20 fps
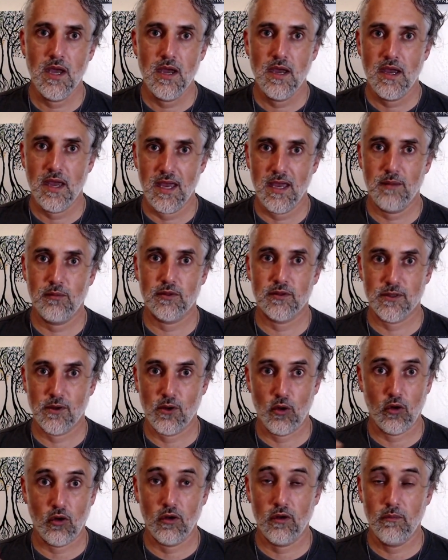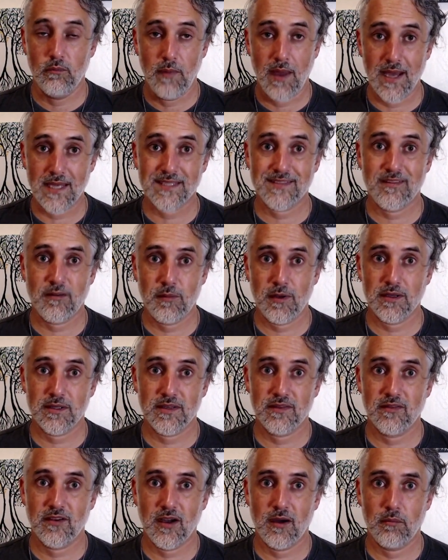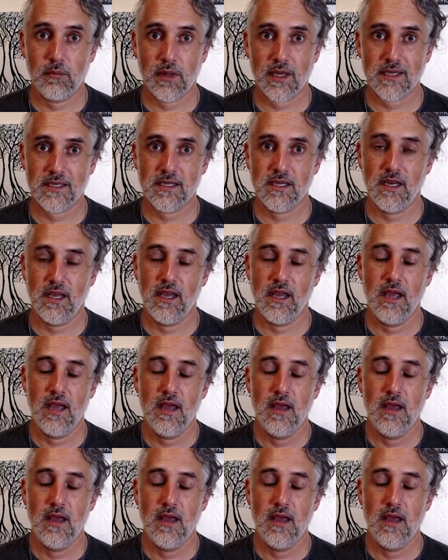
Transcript: able to hold massive amounts of complexity,